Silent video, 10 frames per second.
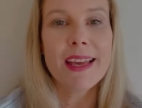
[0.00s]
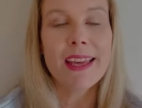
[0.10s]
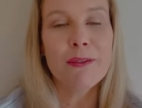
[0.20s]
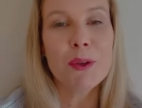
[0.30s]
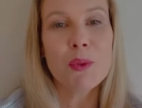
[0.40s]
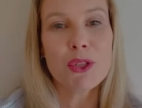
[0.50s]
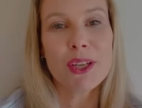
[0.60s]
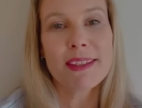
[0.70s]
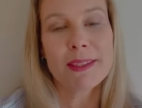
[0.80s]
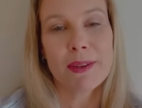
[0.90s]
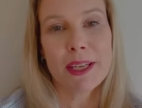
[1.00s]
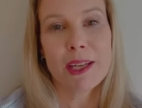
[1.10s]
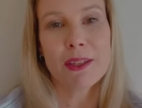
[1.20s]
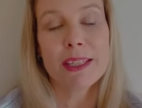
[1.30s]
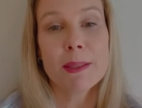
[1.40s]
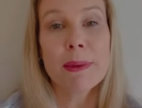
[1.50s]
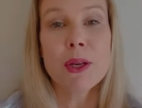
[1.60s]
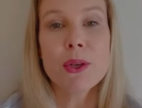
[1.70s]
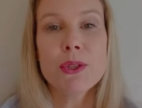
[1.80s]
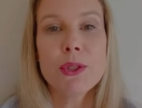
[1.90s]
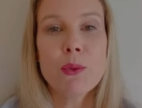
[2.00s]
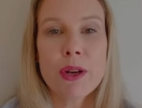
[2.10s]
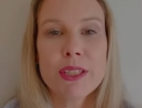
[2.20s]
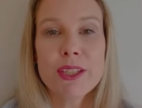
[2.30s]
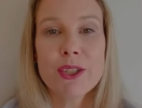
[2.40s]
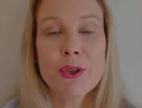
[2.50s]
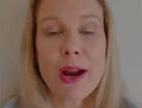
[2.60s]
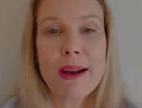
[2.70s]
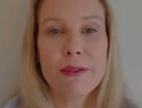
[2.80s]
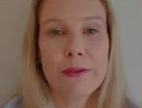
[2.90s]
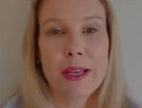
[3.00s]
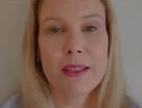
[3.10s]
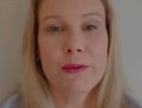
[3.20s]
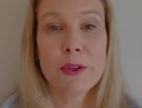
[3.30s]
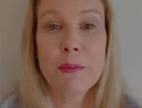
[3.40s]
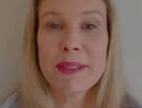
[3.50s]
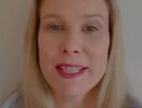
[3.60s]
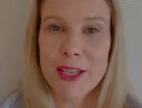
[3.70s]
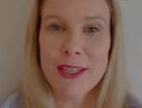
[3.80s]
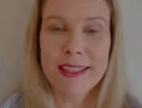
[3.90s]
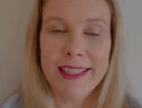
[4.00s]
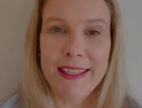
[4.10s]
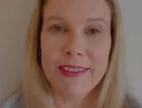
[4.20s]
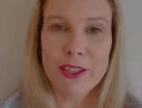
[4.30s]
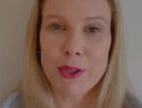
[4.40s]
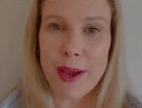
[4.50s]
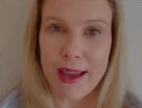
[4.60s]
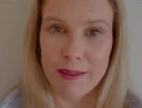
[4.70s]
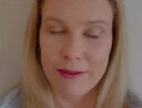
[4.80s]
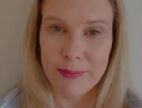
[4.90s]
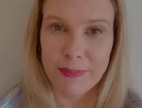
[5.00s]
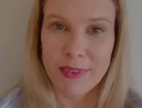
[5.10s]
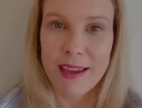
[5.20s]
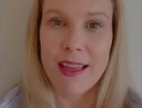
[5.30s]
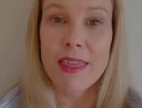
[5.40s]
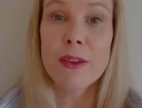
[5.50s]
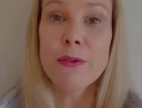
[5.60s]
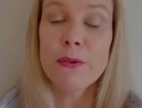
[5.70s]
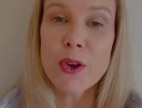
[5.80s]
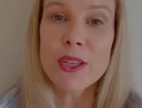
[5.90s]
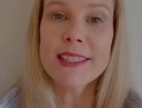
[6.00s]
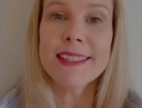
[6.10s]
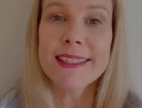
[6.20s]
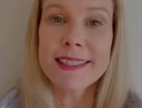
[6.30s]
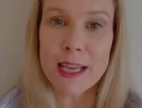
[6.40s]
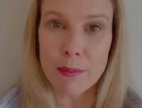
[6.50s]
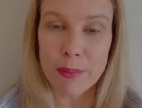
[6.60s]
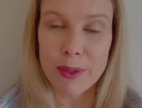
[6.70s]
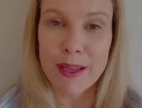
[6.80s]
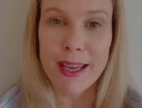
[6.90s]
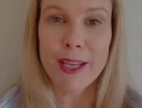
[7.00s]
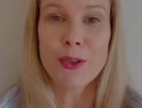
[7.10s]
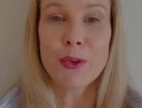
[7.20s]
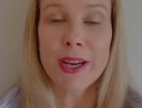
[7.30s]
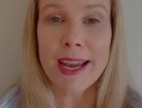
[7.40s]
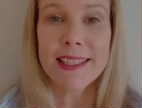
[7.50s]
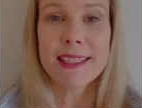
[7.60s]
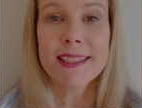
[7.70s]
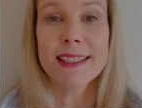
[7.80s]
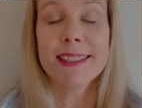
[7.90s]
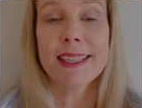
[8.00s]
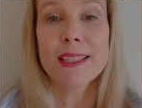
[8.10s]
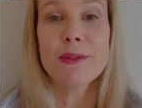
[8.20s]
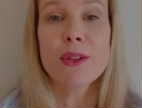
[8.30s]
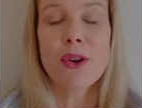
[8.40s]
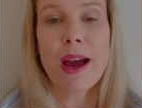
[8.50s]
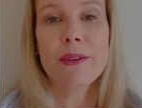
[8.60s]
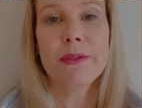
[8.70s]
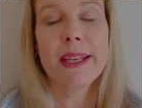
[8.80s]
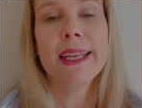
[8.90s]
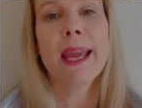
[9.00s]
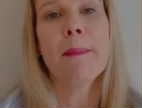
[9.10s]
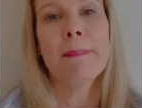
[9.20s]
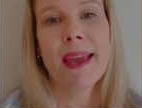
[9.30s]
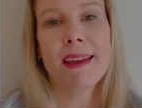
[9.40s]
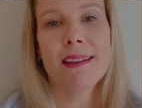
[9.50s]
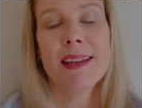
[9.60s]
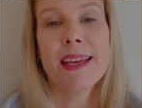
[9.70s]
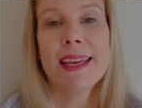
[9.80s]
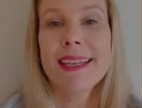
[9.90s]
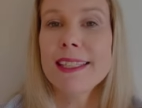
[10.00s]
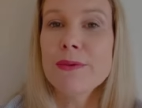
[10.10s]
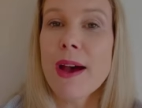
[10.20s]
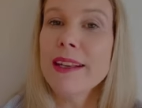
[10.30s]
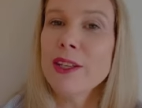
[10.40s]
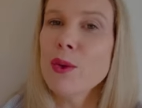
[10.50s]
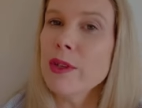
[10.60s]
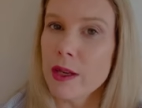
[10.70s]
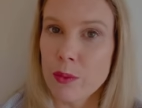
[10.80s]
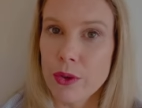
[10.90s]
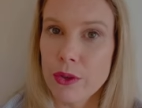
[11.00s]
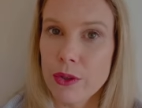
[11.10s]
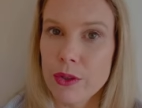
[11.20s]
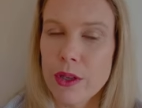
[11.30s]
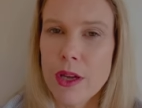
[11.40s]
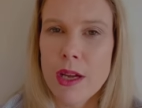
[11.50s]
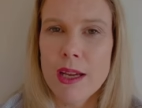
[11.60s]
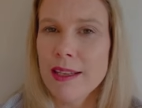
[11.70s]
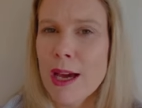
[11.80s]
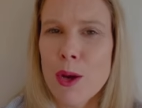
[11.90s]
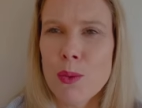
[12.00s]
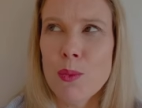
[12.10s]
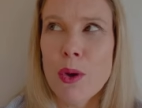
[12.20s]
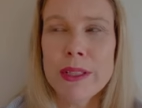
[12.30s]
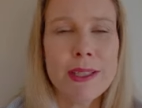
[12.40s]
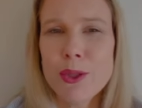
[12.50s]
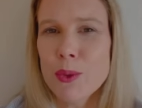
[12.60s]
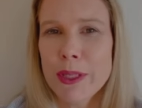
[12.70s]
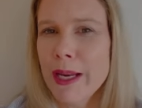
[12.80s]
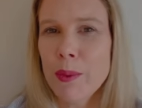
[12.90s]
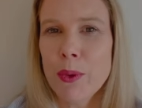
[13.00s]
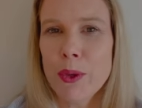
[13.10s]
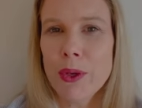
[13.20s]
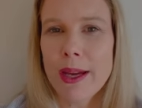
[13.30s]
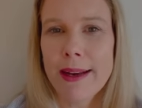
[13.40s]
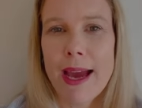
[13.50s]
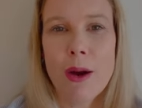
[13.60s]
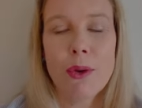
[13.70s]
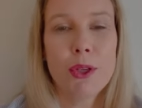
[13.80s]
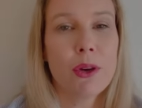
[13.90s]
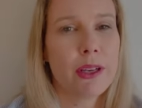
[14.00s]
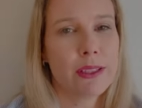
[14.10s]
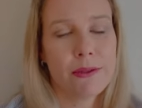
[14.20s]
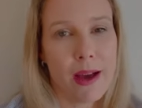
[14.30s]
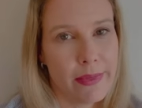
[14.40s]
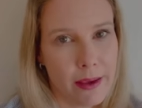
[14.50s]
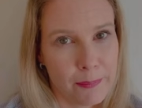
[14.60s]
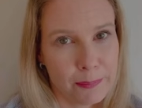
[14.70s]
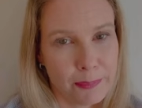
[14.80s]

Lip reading: If you're watching this video, it's because you're wanting to crowdfund for a particular need that you have. The first step in creating a successful crowdfunding campaign is finding your network. Now, what is your network and how are you going to find them?